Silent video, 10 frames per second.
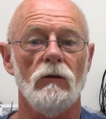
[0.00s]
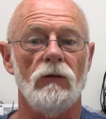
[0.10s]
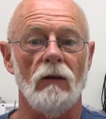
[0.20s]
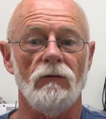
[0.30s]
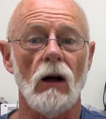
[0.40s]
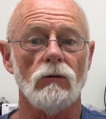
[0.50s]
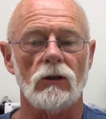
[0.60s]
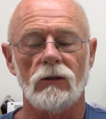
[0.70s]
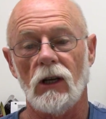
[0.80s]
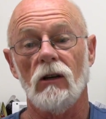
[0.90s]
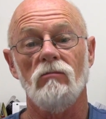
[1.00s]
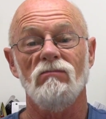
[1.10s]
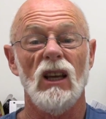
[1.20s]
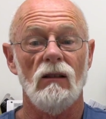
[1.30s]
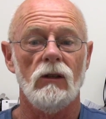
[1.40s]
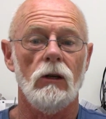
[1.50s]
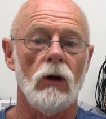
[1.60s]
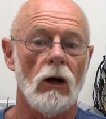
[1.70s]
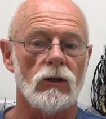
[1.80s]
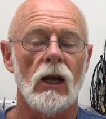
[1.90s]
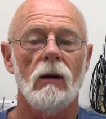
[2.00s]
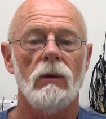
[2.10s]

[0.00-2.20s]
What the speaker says: You found fault. So, who knows?